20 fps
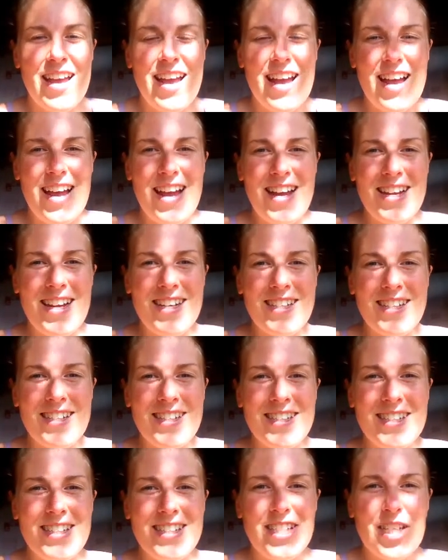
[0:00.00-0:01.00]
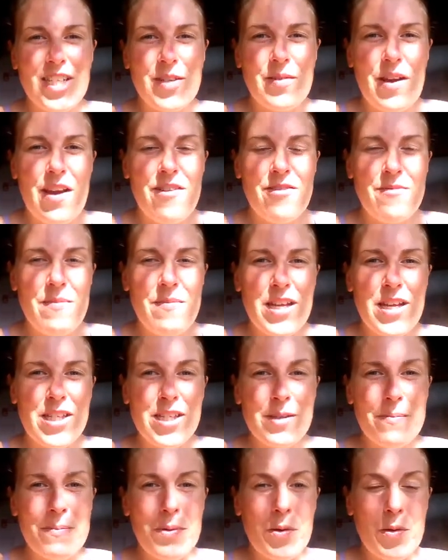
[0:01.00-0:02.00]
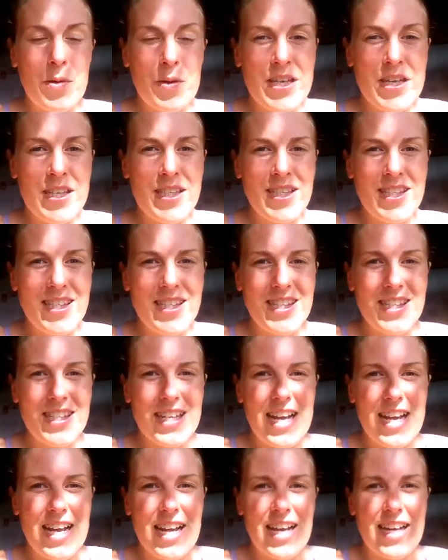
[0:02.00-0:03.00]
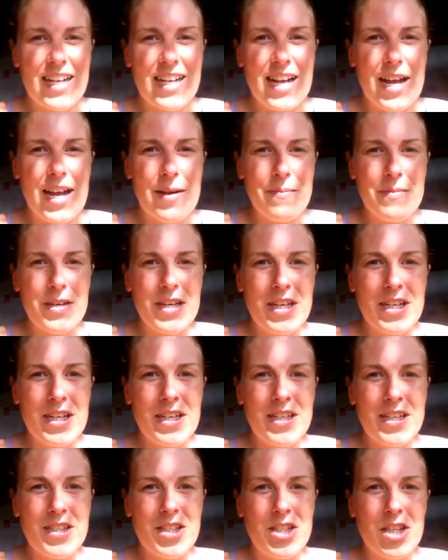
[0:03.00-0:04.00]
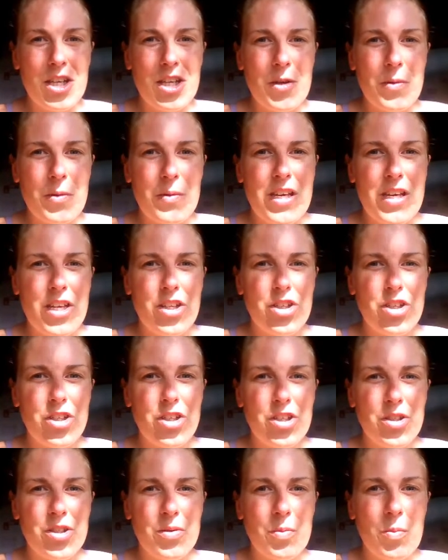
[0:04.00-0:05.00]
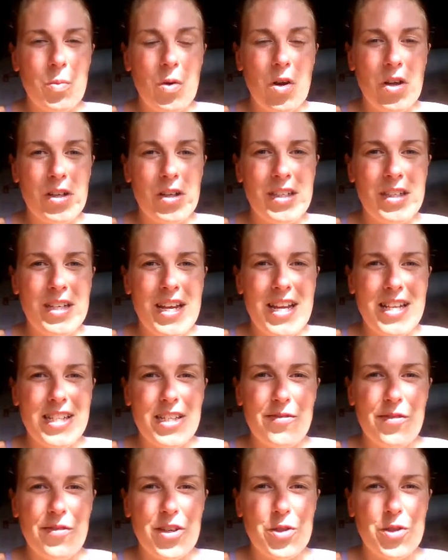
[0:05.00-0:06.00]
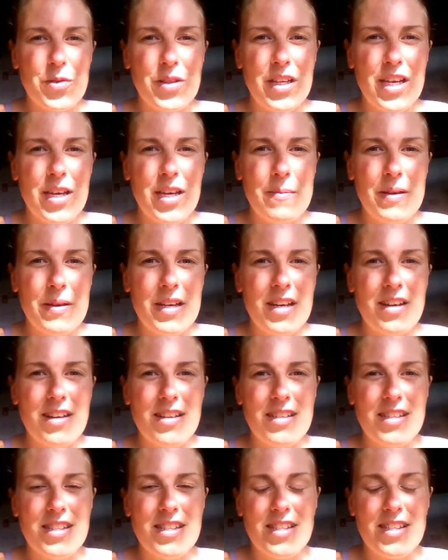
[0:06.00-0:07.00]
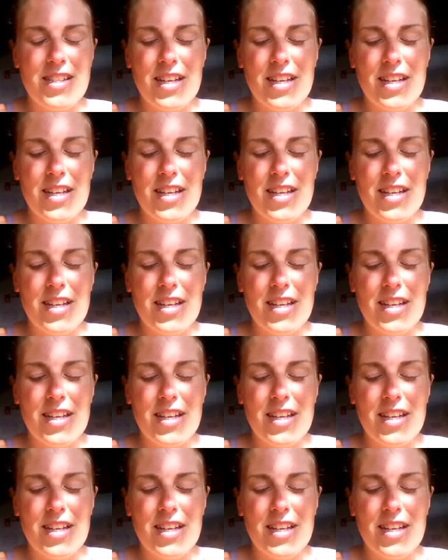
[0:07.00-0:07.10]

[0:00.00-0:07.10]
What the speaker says: and so I've made some points and I'm gonna do each one individually because